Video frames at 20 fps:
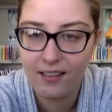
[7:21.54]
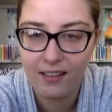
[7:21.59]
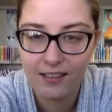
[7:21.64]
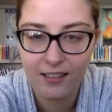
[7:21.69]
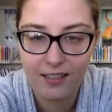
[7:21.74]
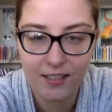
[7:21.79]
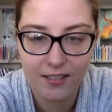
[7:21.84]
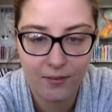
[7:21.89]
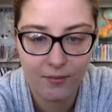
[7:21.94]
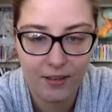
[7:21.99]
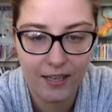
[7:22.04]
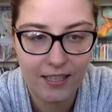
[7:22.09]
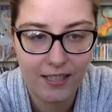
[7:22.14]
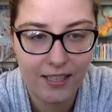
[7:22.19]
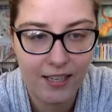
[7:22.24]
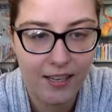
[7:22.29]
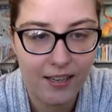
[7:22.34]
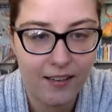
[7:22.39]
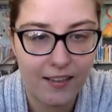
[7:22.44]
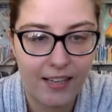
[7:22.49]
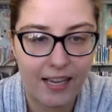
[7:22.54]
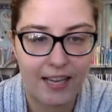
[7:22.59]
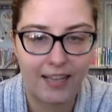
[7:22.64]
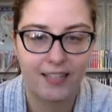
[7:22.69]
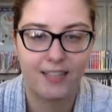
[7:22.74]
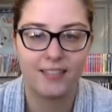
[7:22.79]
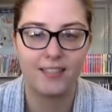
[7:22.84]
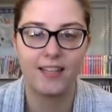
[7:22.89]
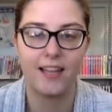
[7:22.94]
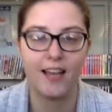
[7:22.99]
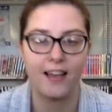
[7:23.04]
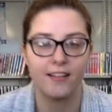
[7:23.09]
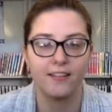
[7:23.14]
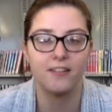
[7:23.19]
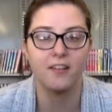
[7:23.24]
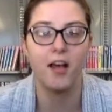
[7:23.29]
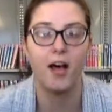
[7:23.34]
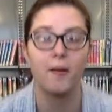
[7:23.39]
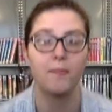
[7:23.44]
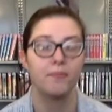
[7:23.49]
This one, gotta stand
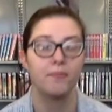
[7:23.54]
up,